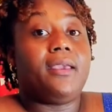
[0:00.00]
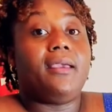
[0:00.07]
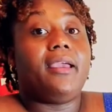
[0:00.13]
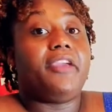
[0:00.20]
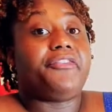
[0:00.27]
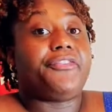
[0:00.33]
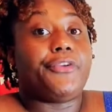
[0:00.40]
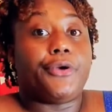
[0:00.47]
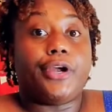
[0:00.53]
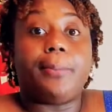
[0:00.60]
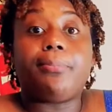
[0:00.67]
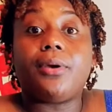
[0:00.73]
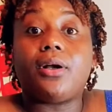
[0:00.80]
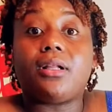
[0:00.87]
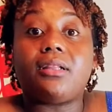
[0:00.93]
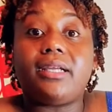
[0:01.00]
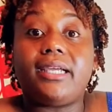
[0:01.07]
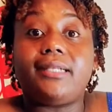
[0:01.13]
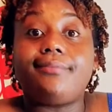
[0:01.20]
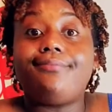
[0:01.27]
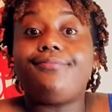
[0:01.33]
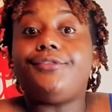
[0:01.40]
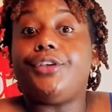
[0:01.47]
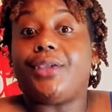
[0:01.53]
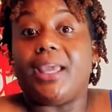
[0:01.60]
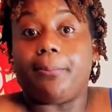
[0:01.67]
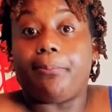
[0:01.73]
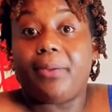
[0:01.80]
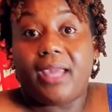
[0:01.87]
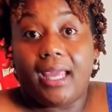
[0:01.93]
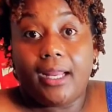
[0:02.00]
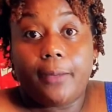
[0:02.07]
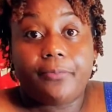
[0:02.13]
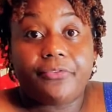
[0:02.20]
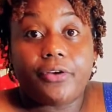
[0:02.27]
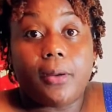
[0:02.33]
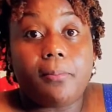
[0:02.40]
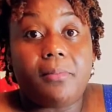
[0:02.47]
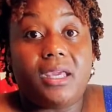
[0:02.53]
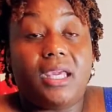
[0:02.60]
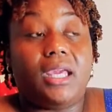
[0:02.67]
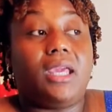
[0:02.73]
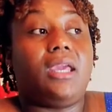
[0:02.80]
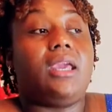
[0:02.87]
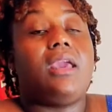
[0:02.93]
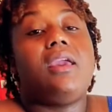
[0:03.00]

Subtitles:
If you're in Brooklyn, you can pick it up from me.